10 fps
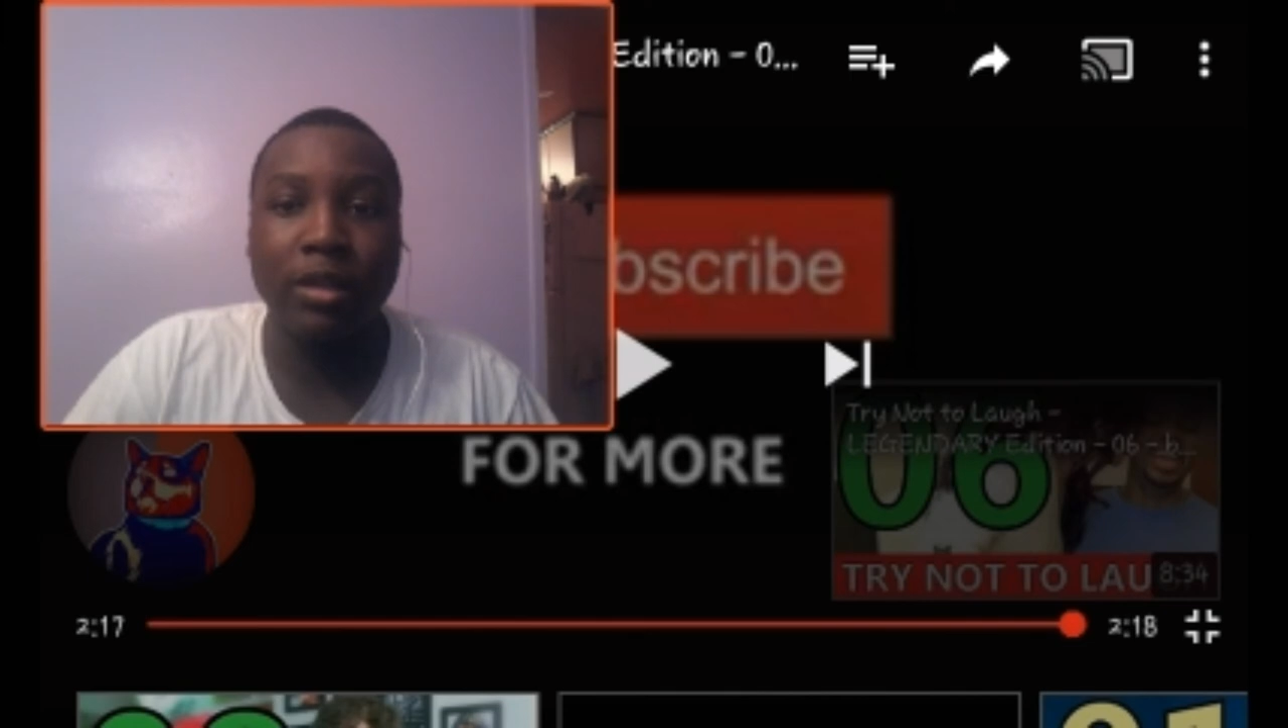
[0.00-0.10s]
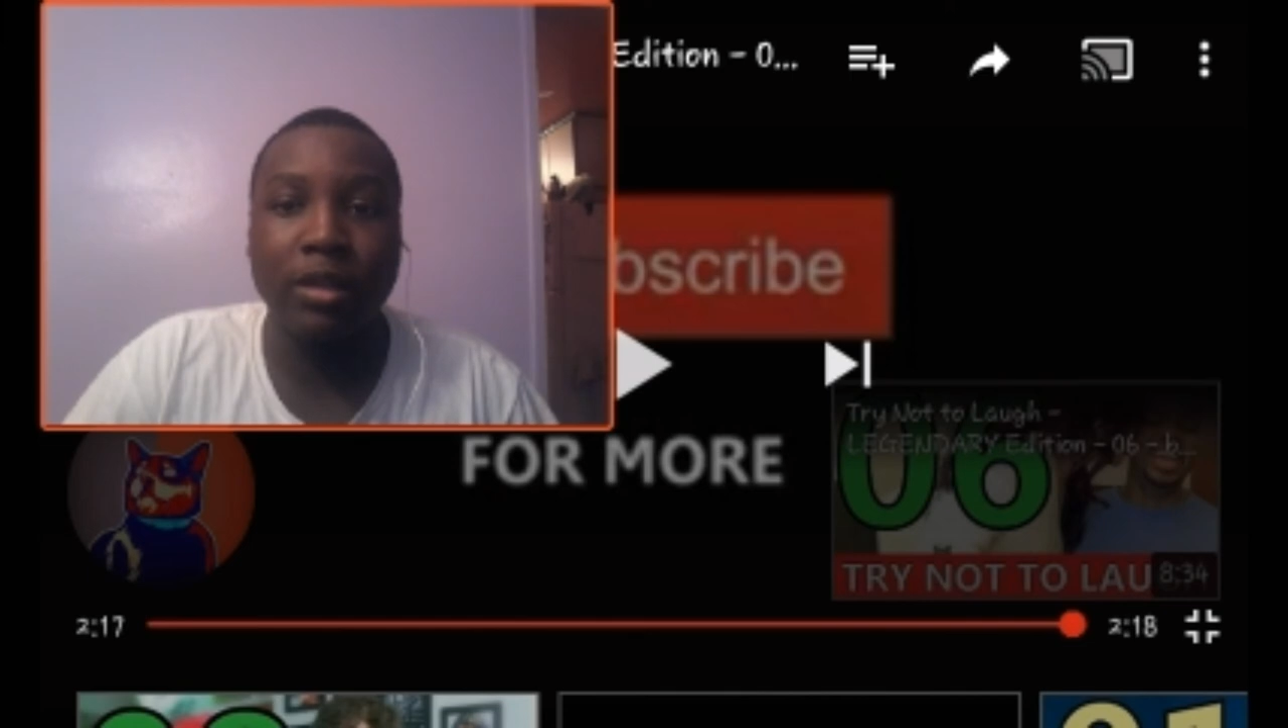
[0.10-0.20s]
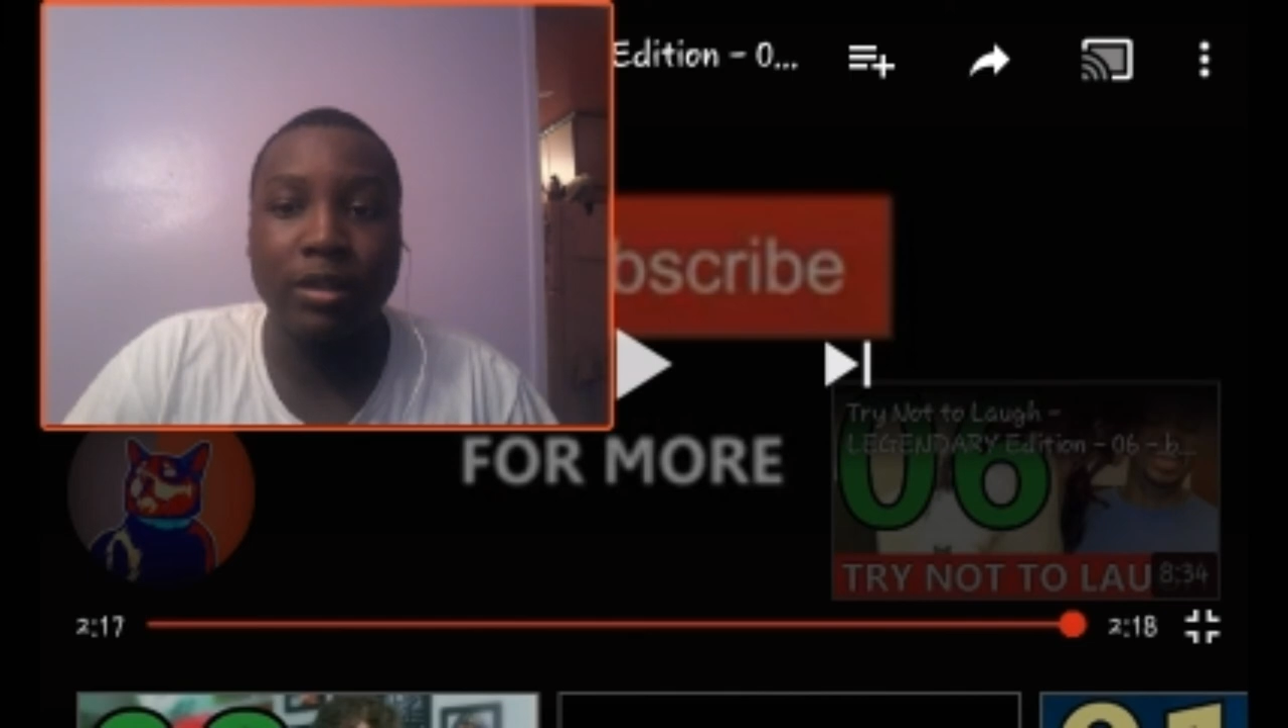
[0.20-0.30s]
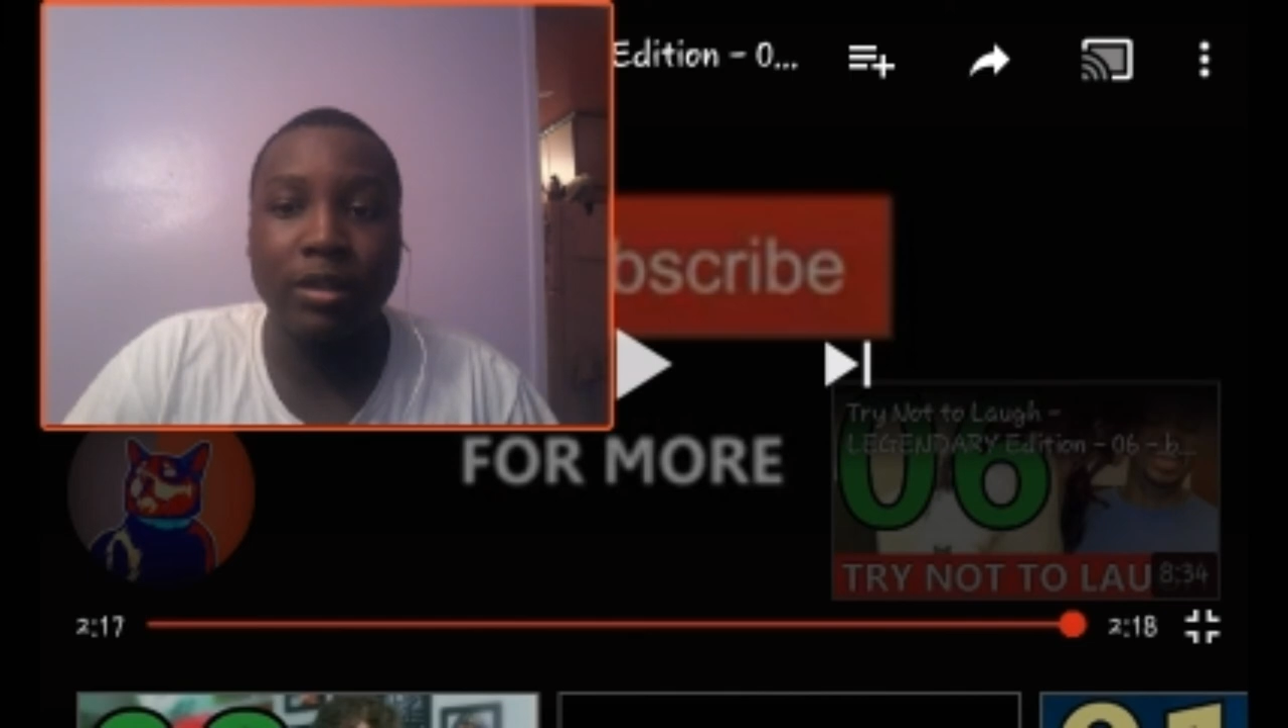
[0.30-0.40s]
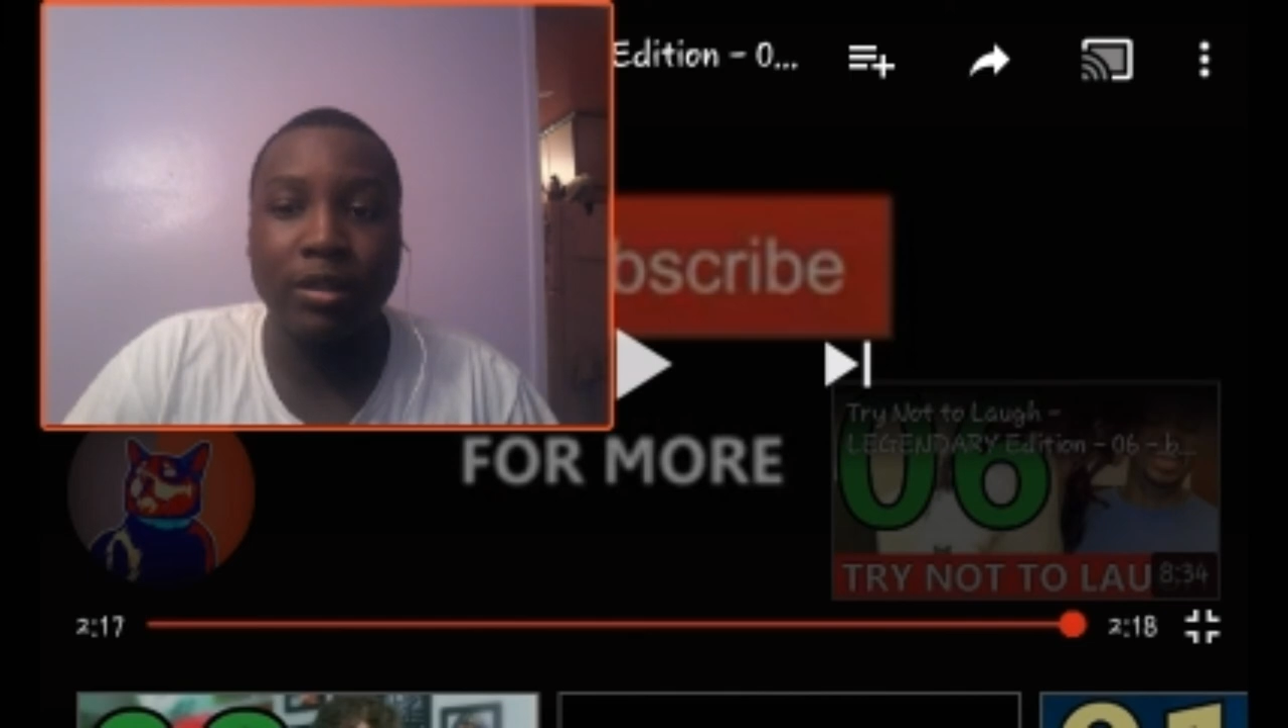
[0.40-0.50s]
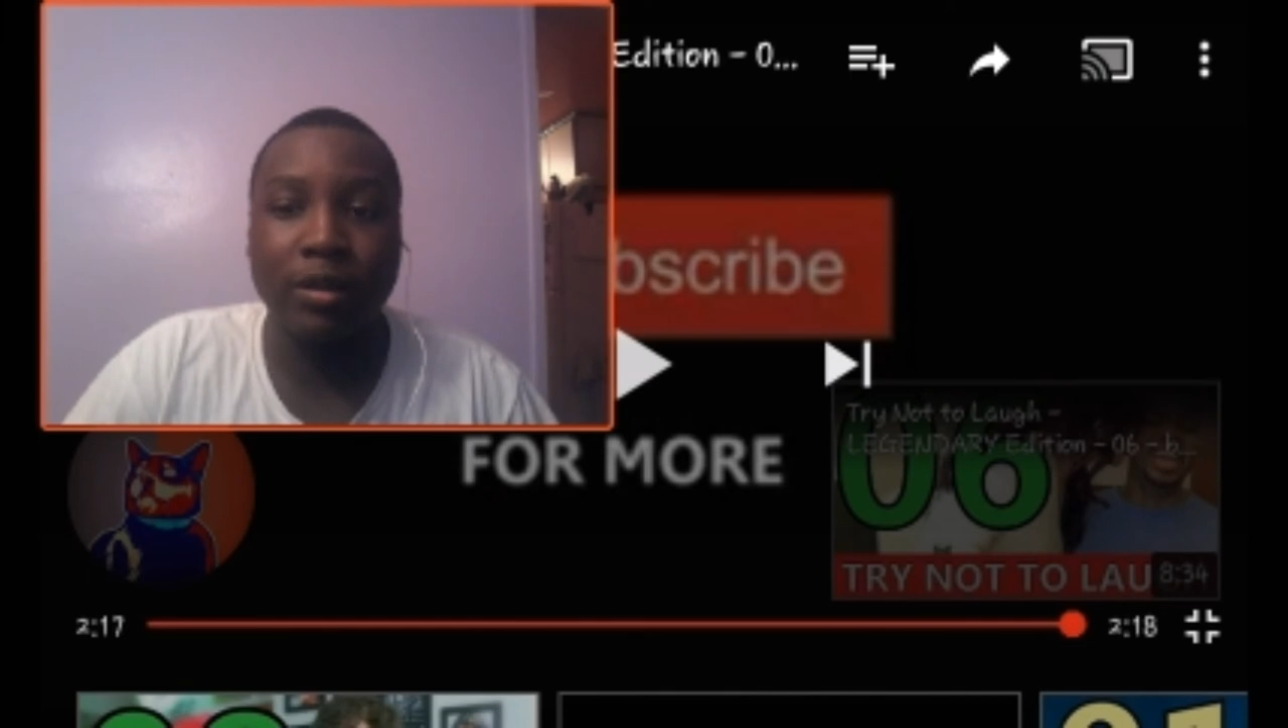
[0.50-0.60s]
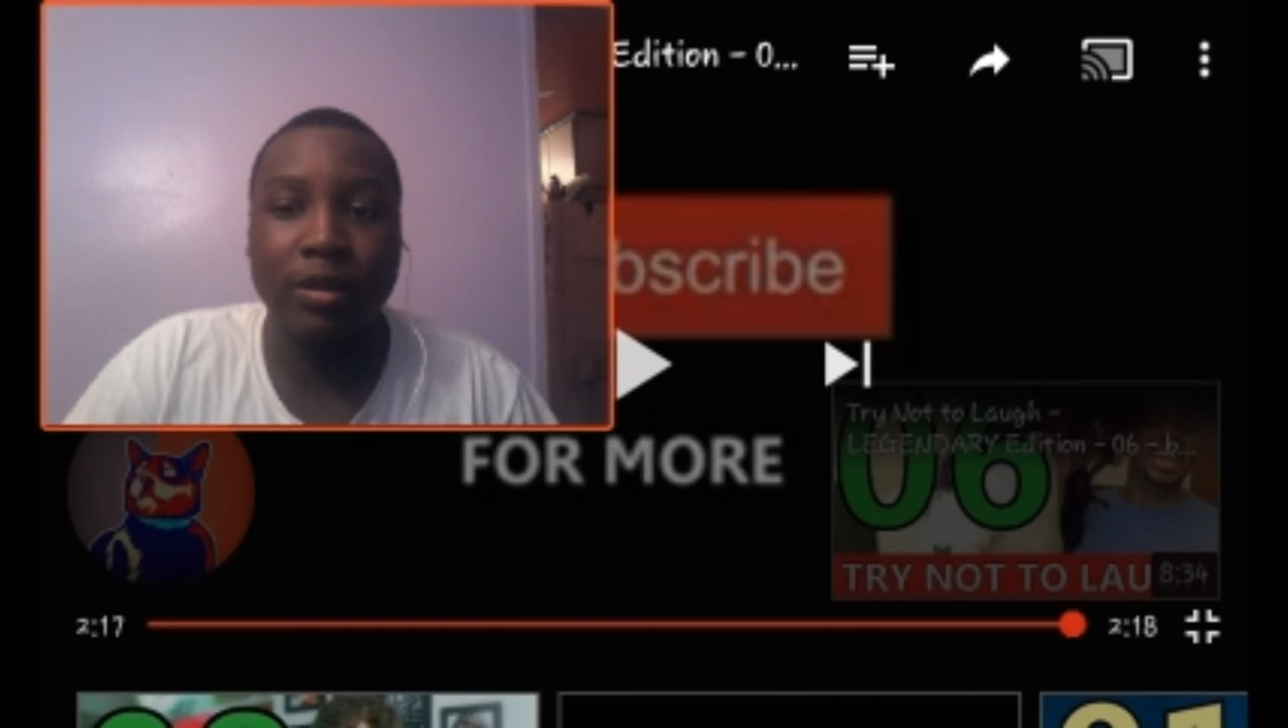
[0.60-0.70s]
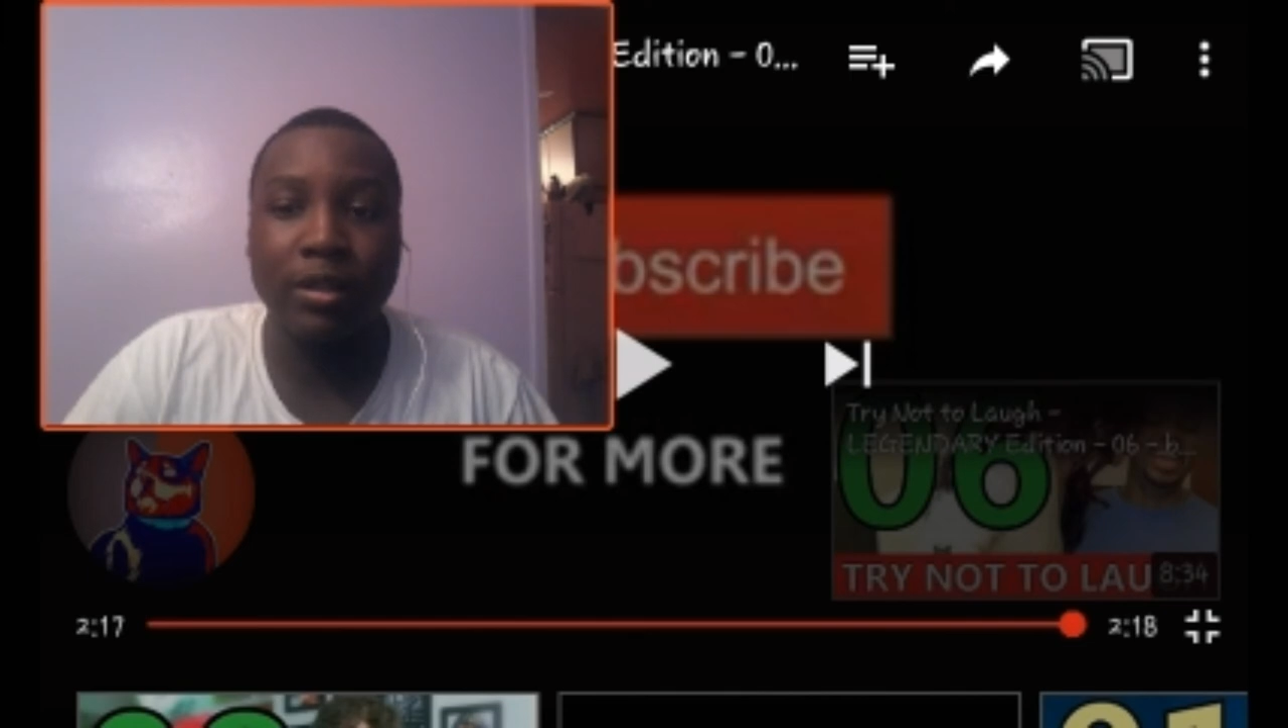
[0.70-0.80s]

unnecessarily